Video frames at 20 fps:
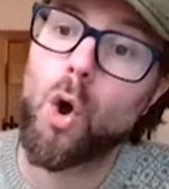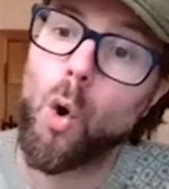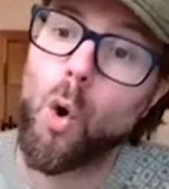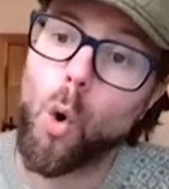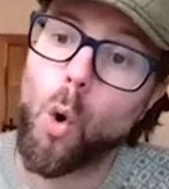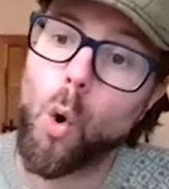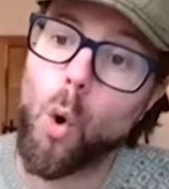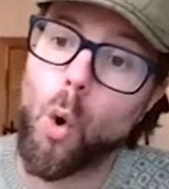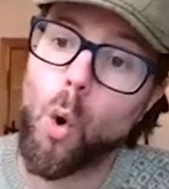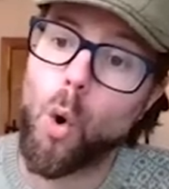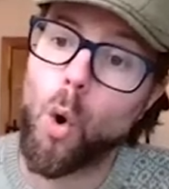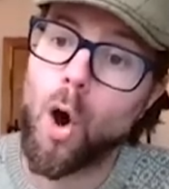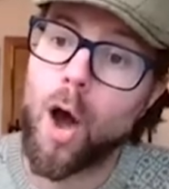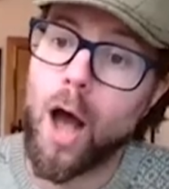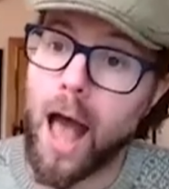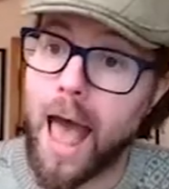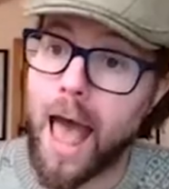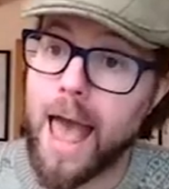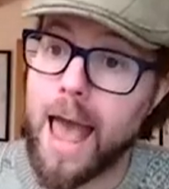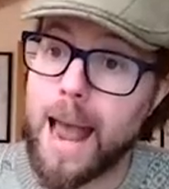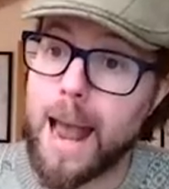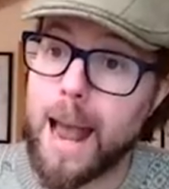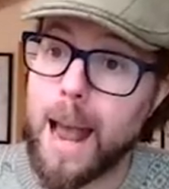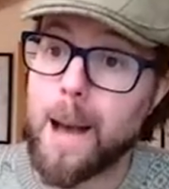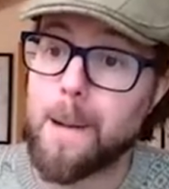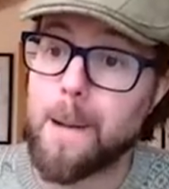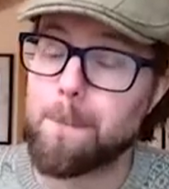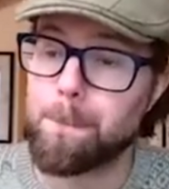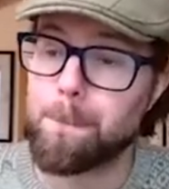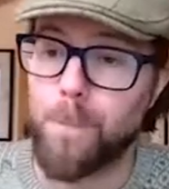or a
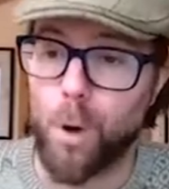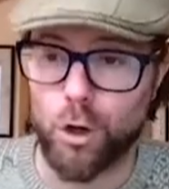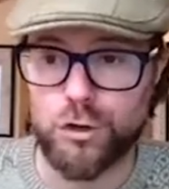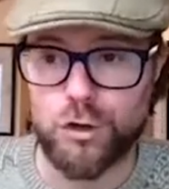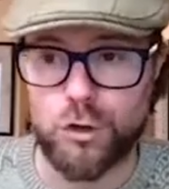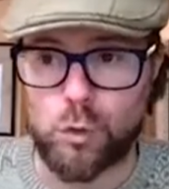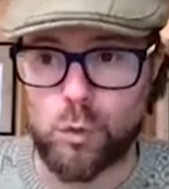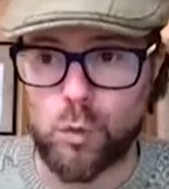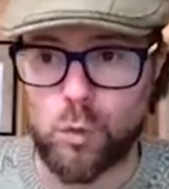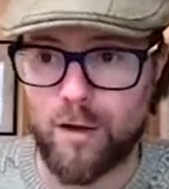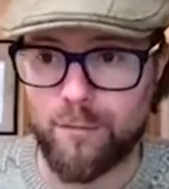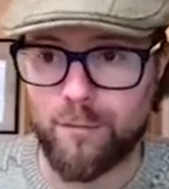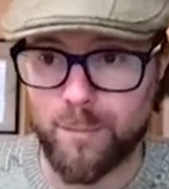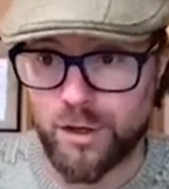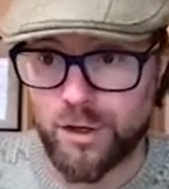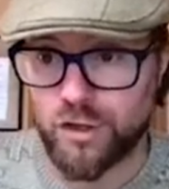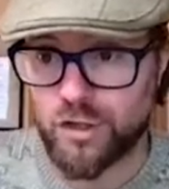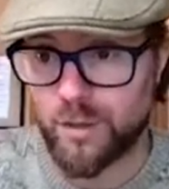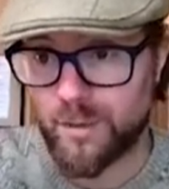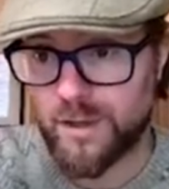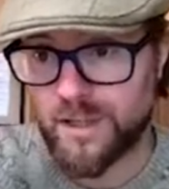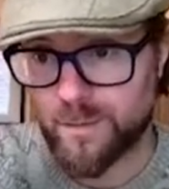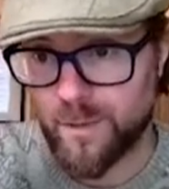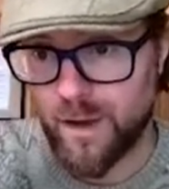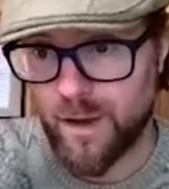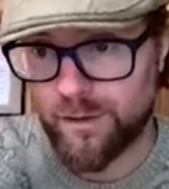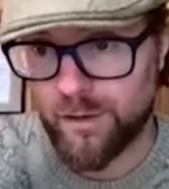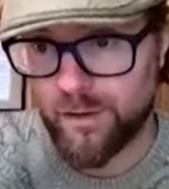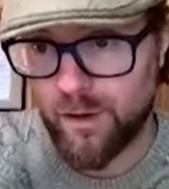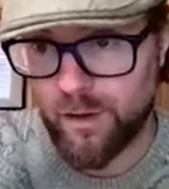bottle. I've been Jimmy
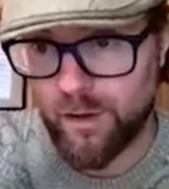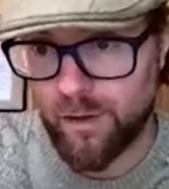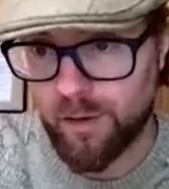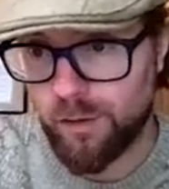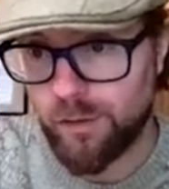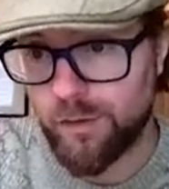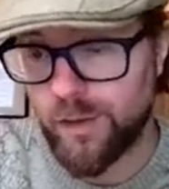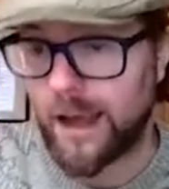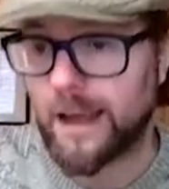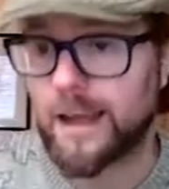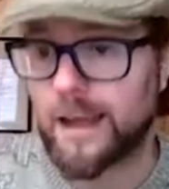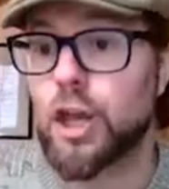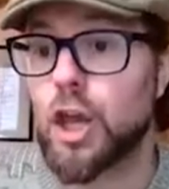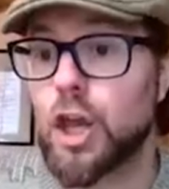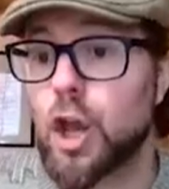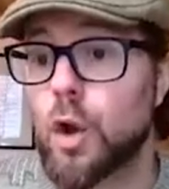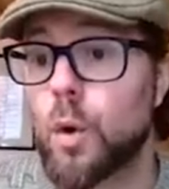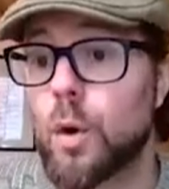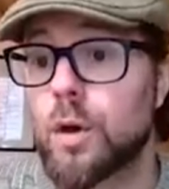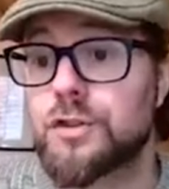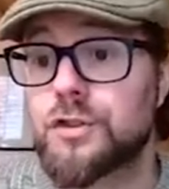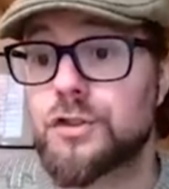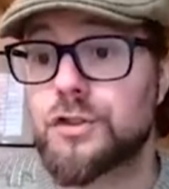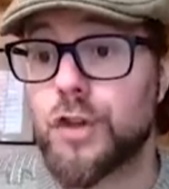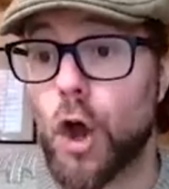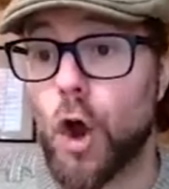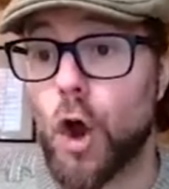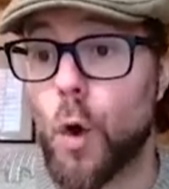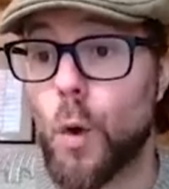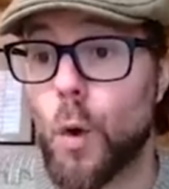Smith. Thank you
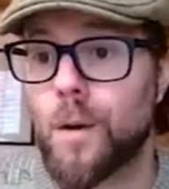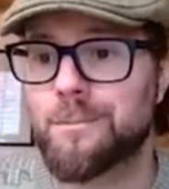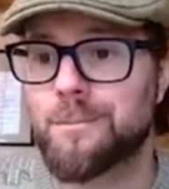so